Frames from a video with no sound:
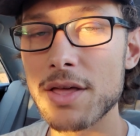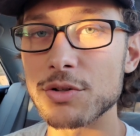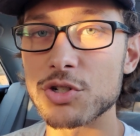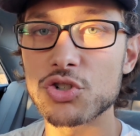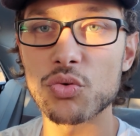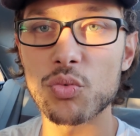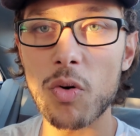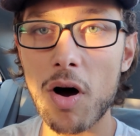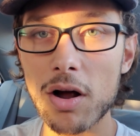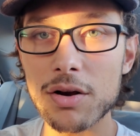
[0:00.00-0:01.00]
the
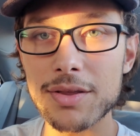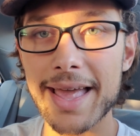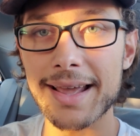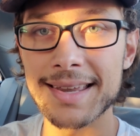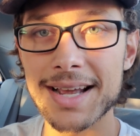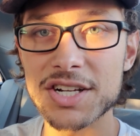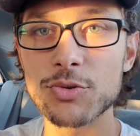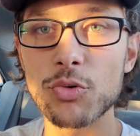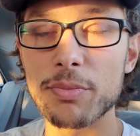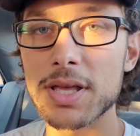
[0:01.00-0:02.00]
stronger that
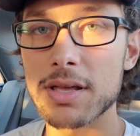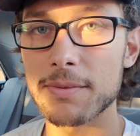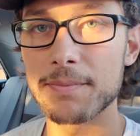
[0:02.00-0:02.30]
connection will be.